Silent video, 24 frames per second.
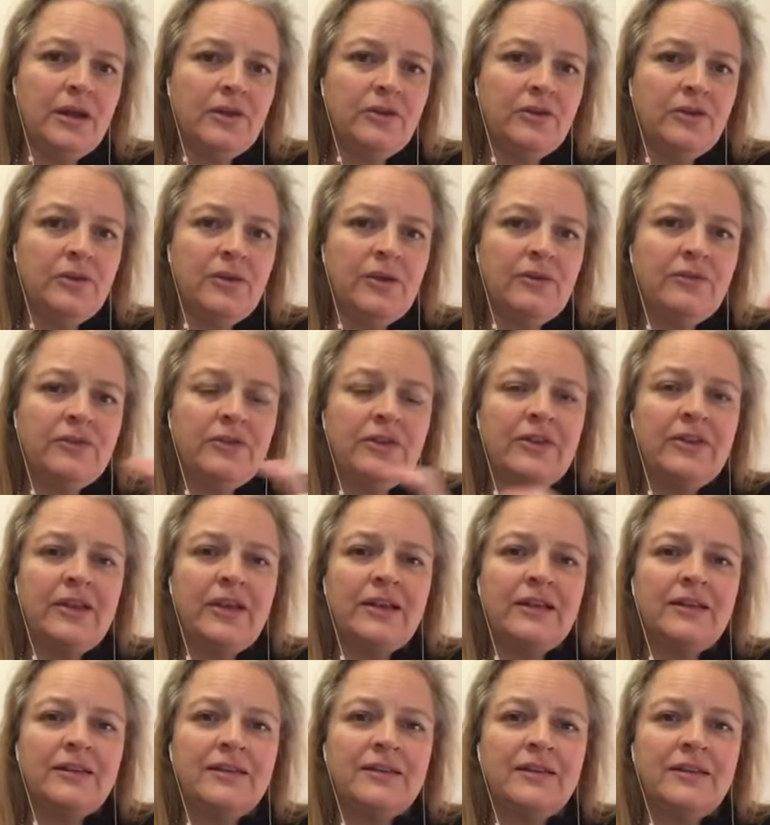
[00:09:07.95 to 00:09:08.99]
did you ever see
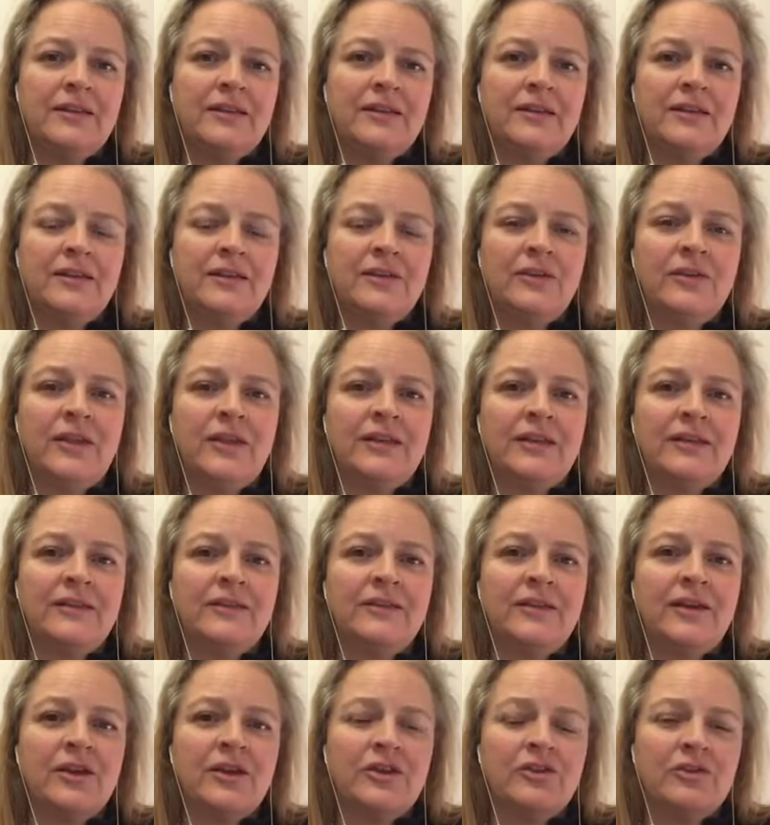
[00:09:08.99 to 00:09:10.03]
that, do that
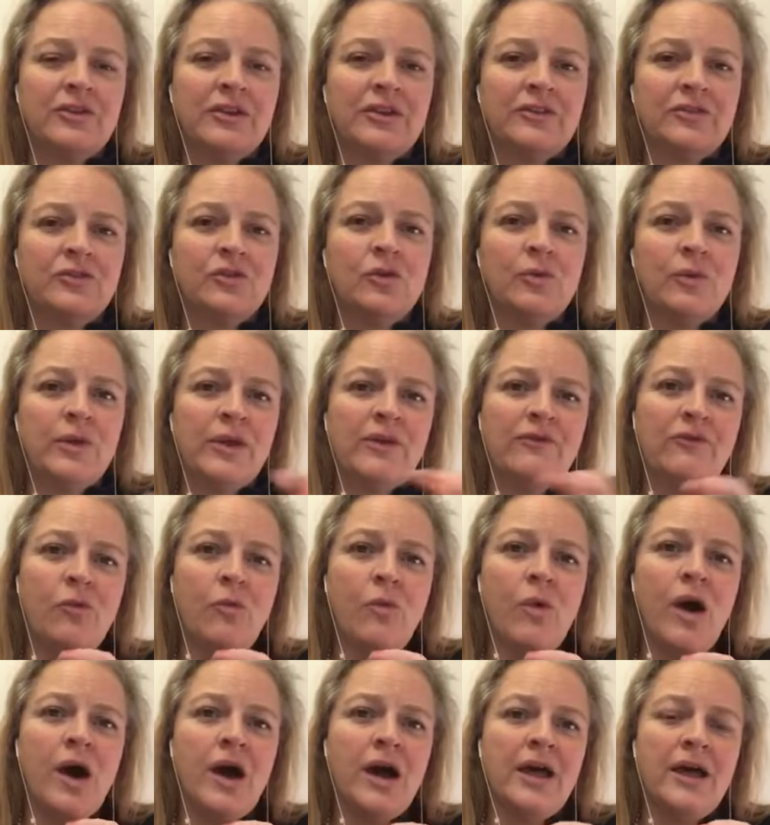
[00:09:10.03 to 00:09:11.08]
circuitry at school where you have a
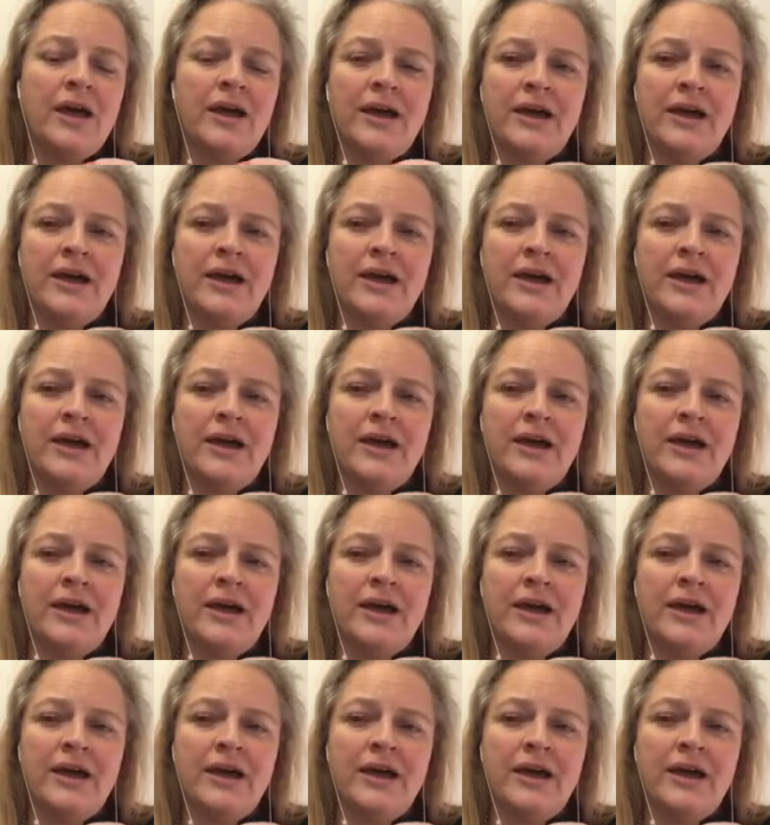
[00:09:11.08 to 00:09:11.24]
wire